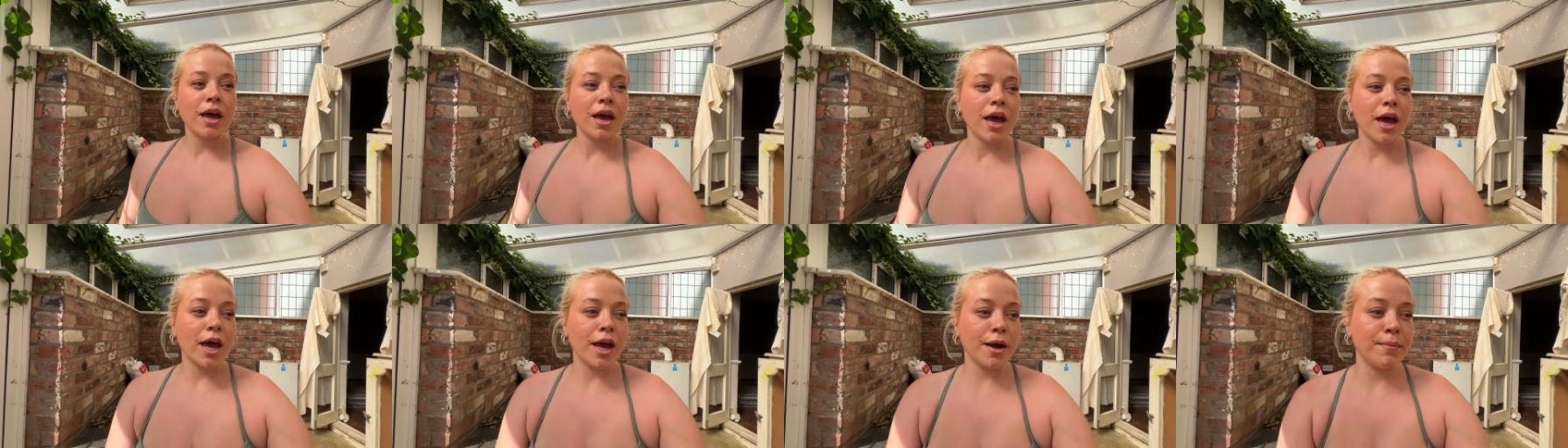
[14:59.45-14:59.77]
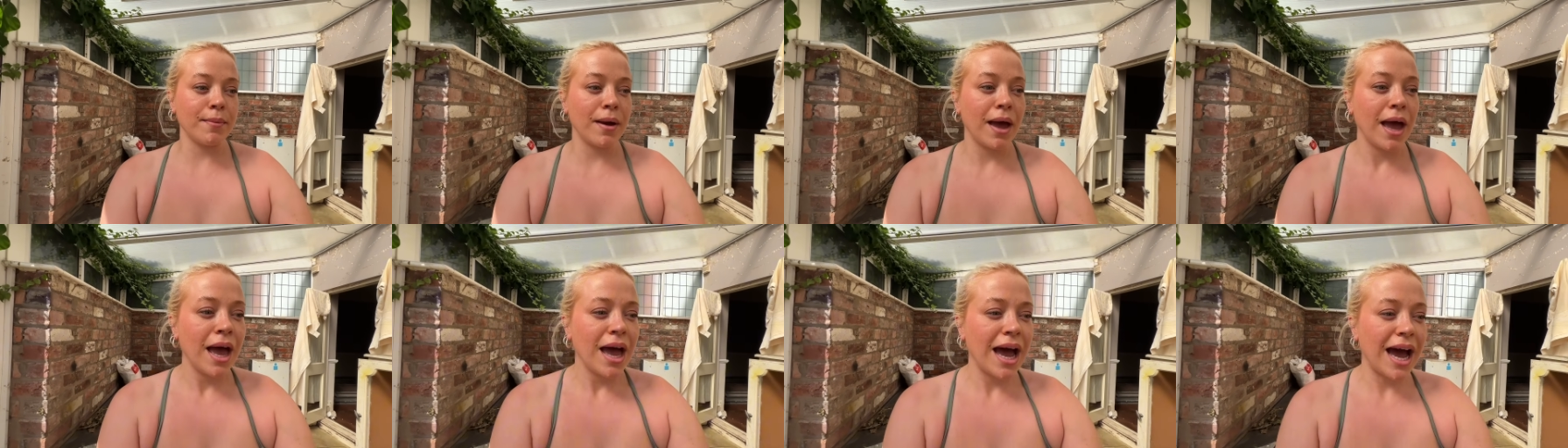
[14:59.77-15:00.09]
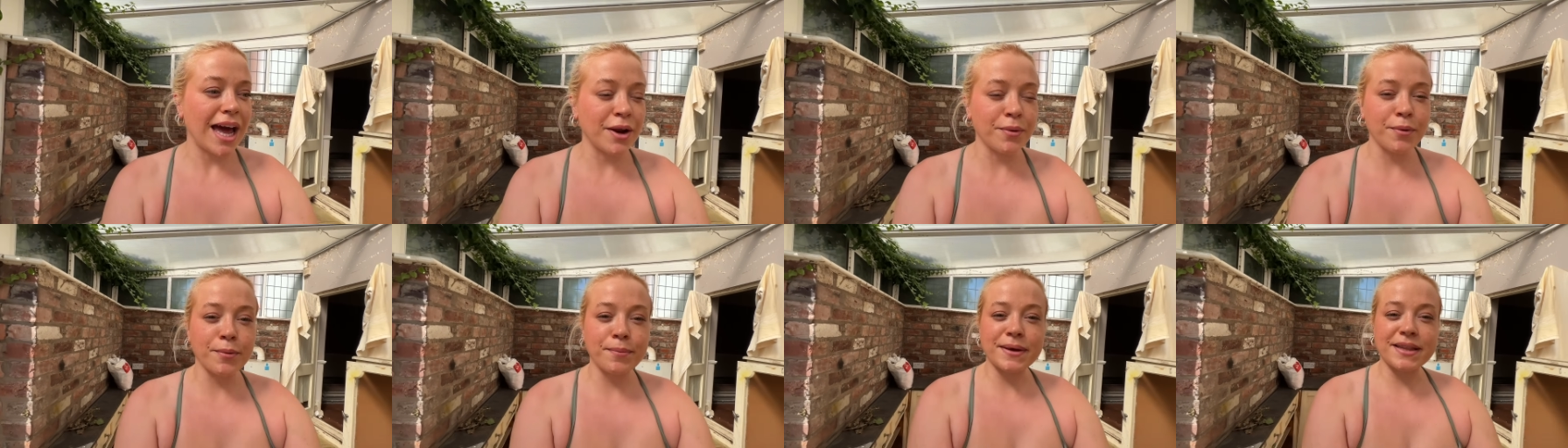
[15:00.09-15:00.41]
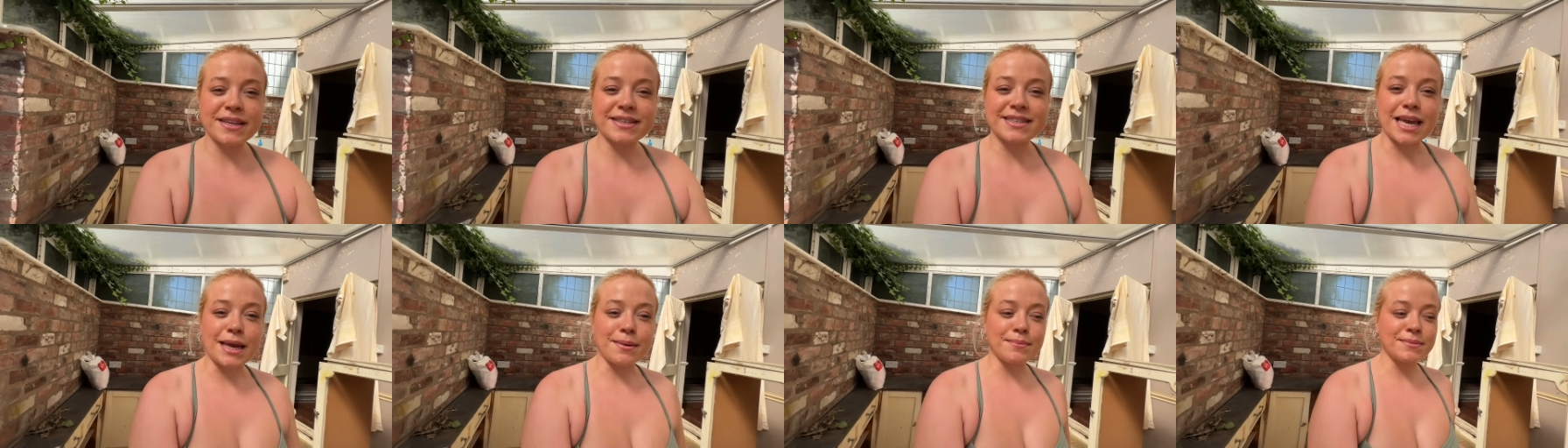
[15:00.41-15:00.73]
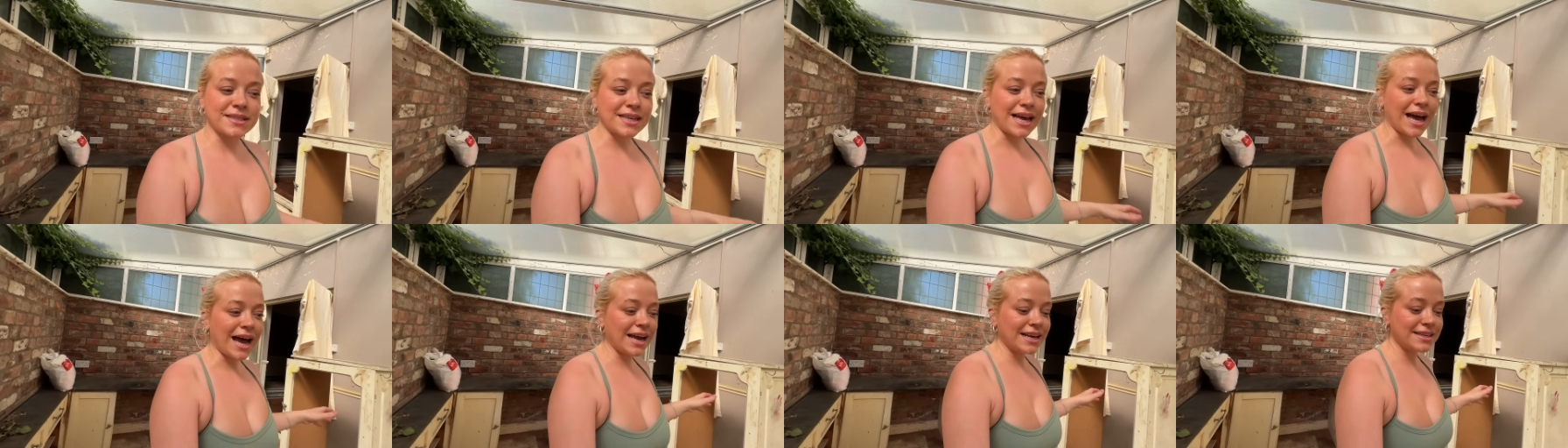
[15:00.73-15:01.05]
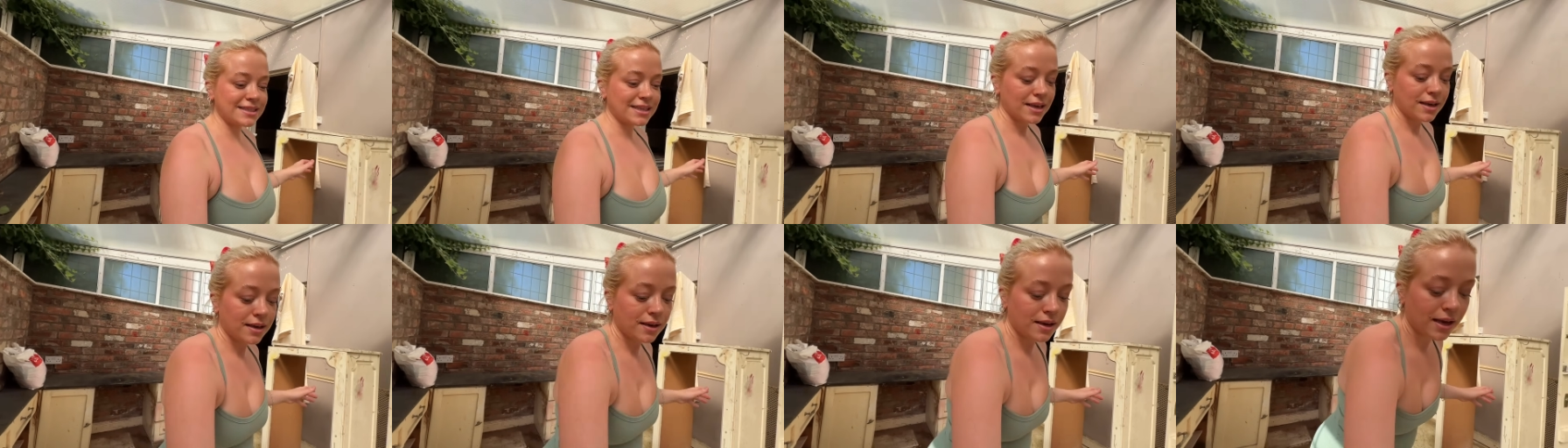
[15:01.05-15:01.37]
And it would be the same size.
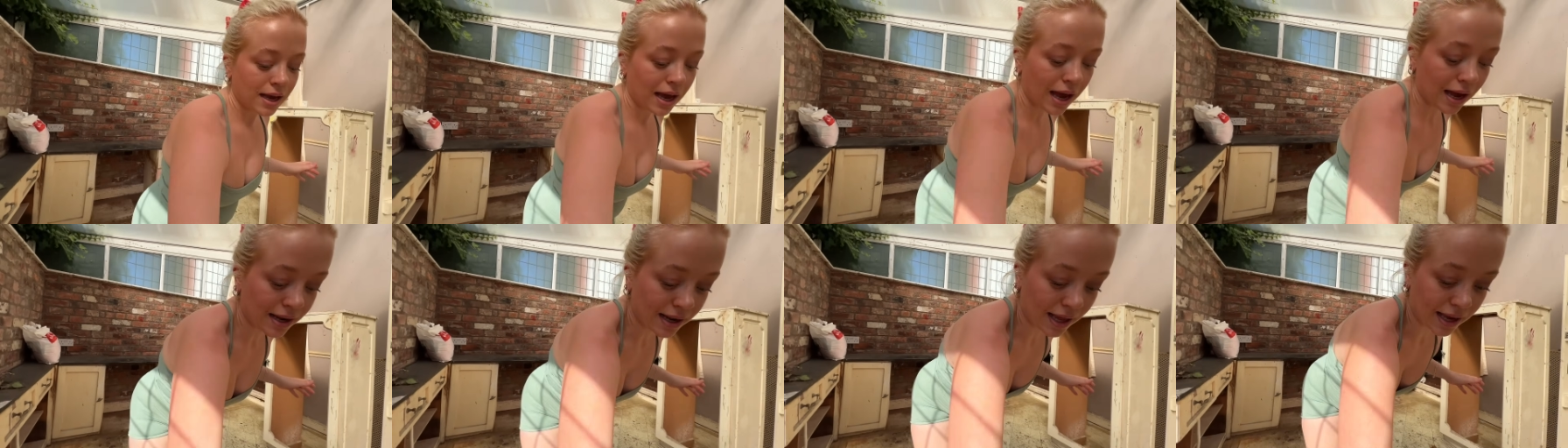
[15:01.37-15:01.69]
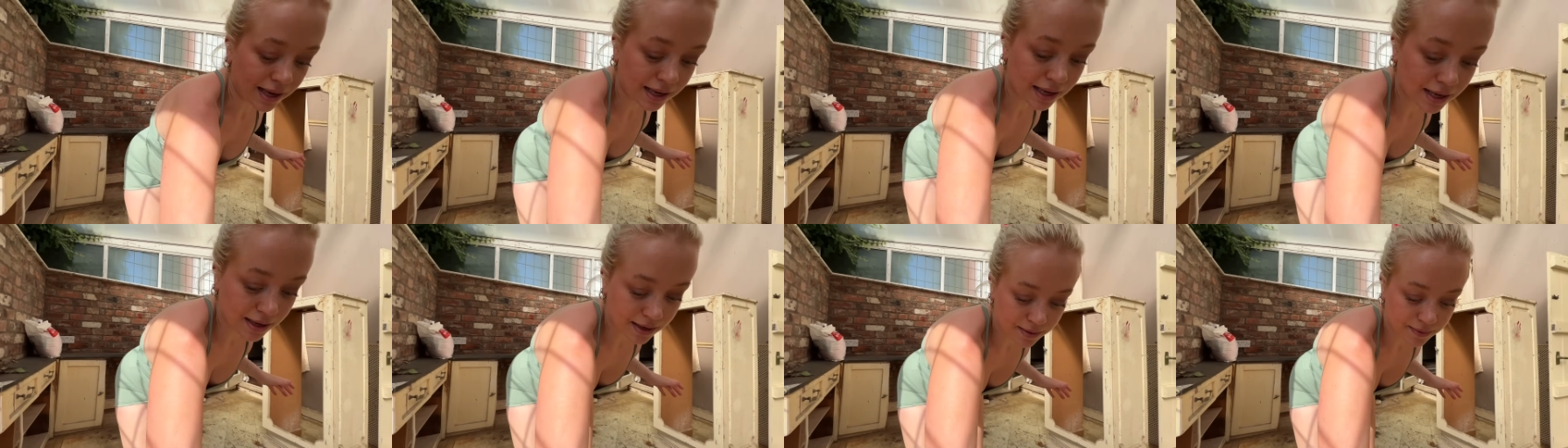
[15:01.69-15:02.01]
And like